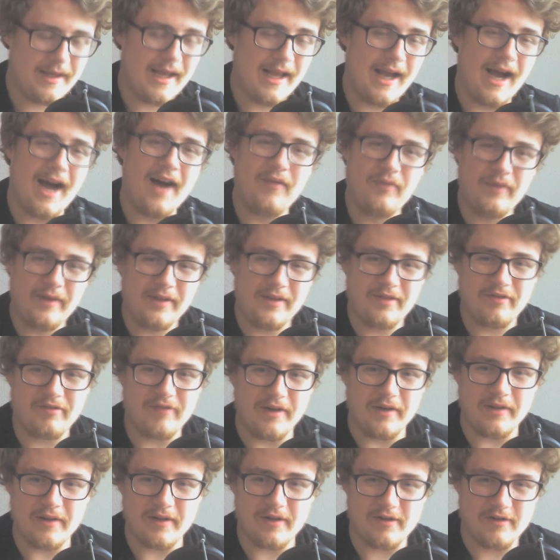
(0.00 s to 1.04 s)
halfway
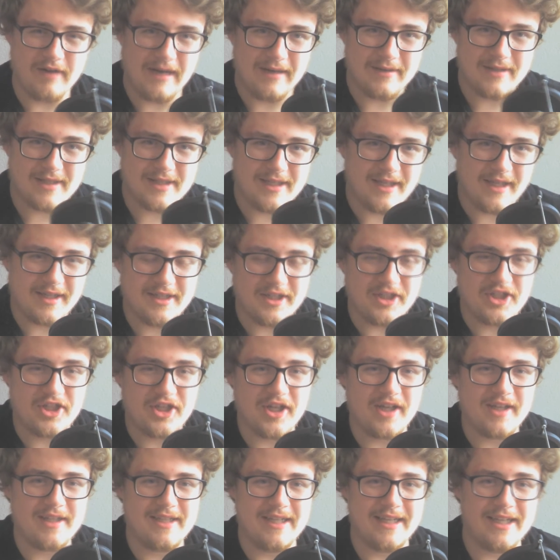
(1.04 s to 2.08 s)
through, the crowd started
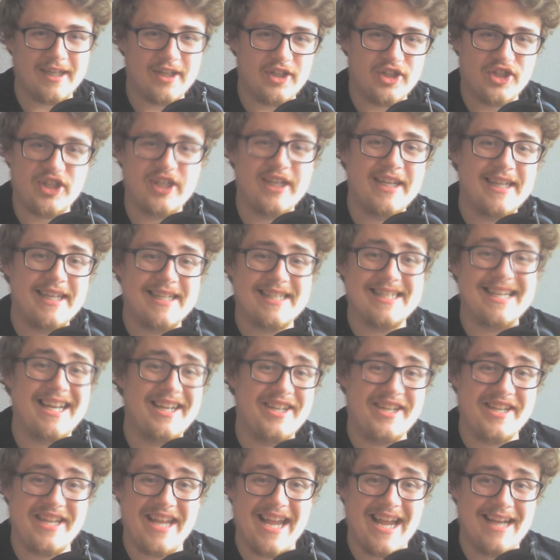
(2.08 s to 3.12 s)
chanting, "She
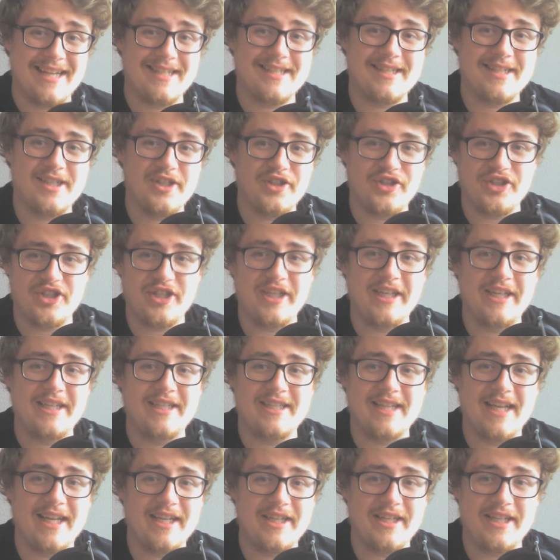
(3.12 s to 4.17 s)
said yes. She
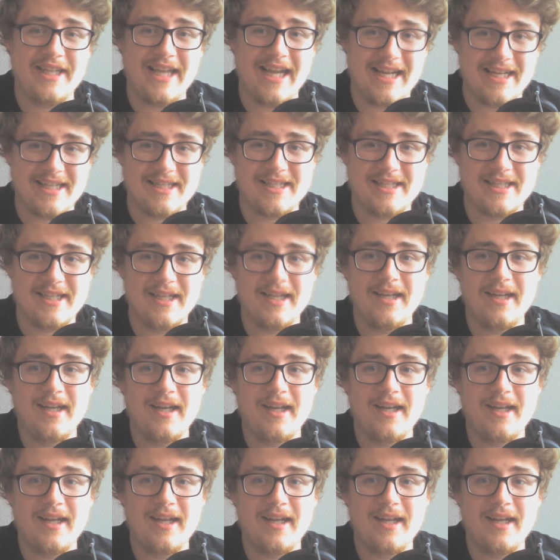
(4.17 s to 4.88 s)
said yes."